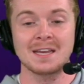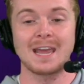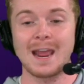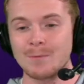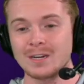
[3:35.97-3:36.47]

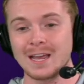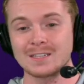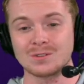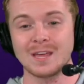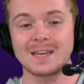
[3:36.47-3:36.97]
Cameron
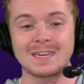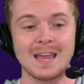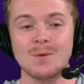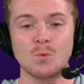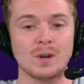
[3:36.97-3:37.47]
Dantzler, that
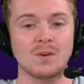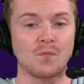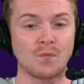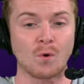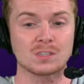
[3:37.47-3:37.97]
game-winning
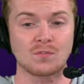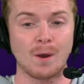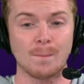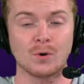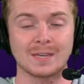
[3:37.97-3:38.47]
forced
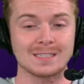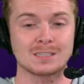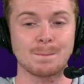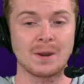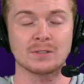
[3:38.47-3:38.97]
fumble against
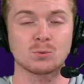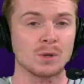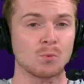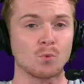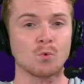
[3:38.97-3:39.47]
the Bears where
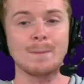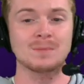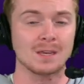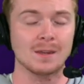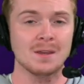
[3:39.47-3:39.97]
he
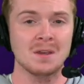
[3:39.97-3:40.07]
ripped it